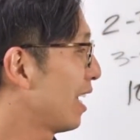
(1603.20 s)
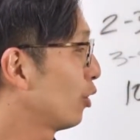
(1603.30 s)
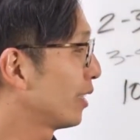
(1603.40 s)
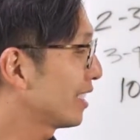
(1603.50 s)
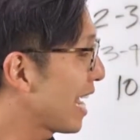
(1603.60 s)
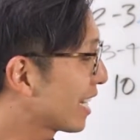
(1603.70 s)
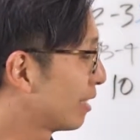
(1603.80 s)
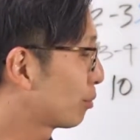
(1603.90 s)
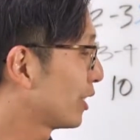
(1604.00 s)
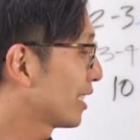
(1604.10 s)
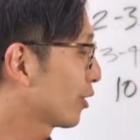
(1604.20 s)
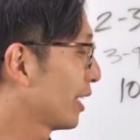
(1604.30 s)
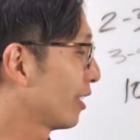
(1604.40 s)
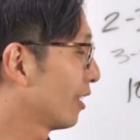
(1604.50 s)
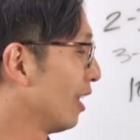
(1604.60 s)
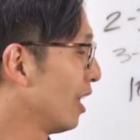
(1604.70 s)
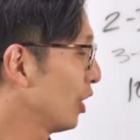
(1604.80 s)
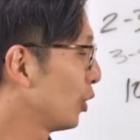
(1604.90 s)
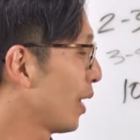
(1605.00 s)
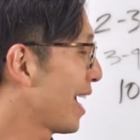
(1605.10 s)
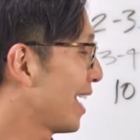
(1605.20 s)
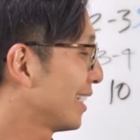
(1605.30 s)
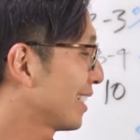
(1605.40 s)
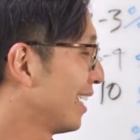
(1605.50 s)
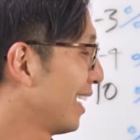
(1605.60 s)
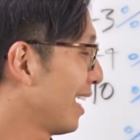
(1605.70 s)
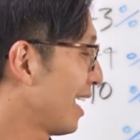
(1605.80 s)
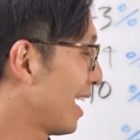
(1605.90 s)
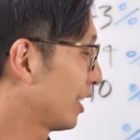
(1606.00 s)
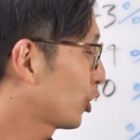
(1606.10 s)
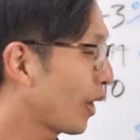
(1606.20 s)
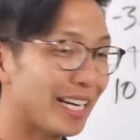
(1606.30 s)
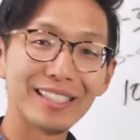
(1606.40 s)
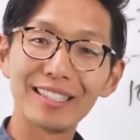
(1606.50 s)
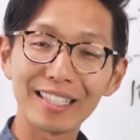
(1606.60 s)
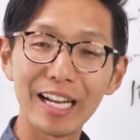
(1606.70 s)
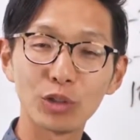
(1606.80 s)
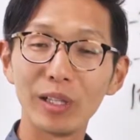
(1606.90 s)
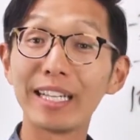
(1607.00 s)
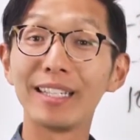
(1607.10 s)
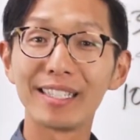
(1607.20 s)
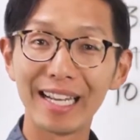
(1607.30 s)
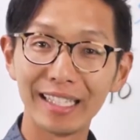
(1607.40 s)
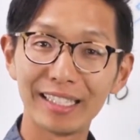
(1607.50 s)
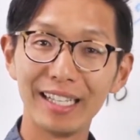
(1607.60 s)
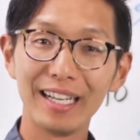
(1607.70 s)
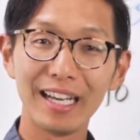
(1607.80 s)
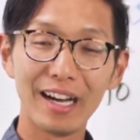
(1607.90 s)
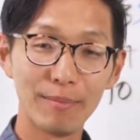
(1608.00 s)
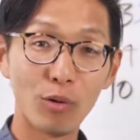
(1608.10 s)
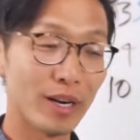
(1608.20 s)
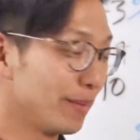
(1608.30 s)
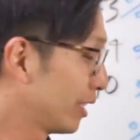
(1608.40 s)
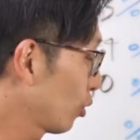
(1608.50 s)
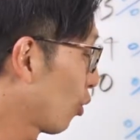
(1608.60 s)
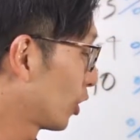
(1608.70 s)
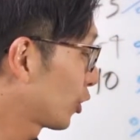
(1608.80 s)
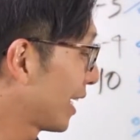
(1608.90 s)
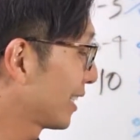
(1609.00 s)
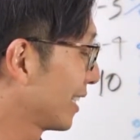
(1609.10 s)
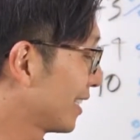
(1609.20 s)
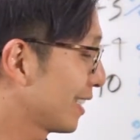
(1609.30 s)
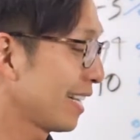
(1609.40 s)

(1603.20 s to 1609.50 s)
who has taken a pre-screener, who has tried to schedule a consent appointment, or tried to